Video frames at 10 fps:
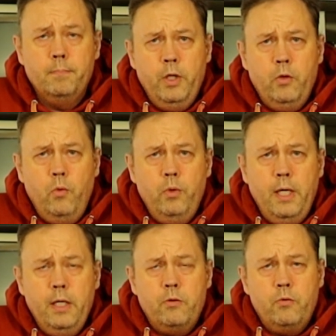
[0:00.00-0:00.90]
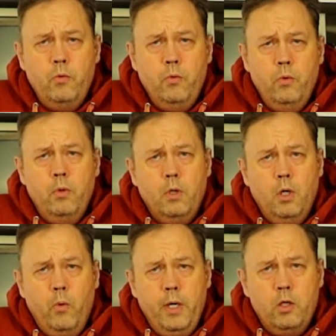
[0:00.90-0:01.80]
We do need to
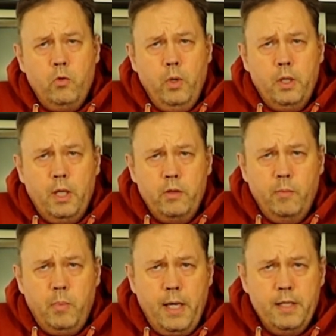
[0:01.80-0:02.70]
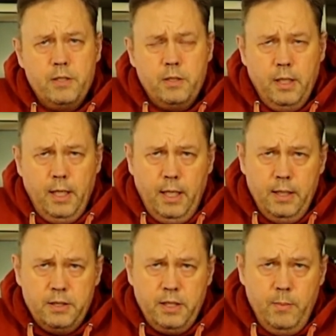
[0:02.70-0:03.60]
go into it and replace the
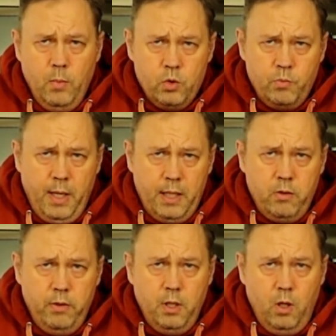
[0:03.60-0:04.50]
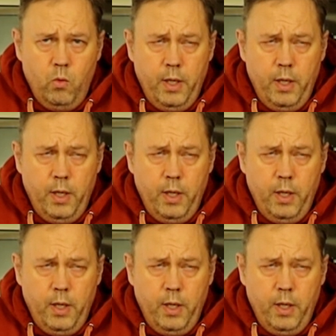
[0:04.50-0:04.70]
CMOS battery though,